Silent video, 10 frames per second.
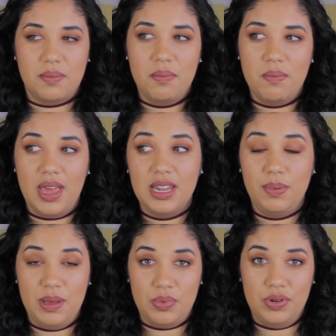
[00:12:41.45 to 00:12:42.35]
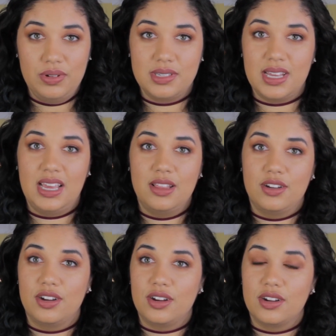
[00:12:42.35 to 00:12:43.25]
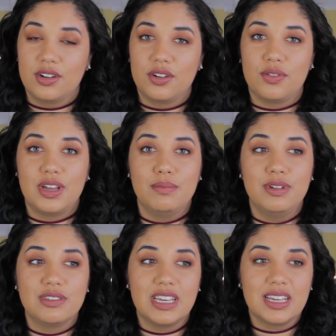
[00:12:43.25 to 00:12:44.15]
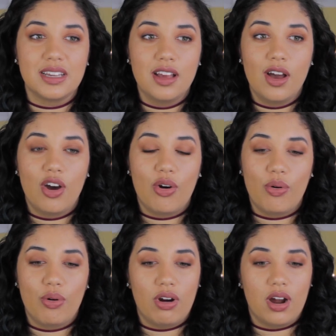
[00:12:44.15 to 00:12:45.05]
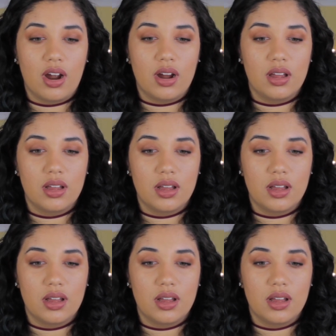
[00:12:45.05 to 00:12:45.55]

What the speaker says: many people say either Korean music or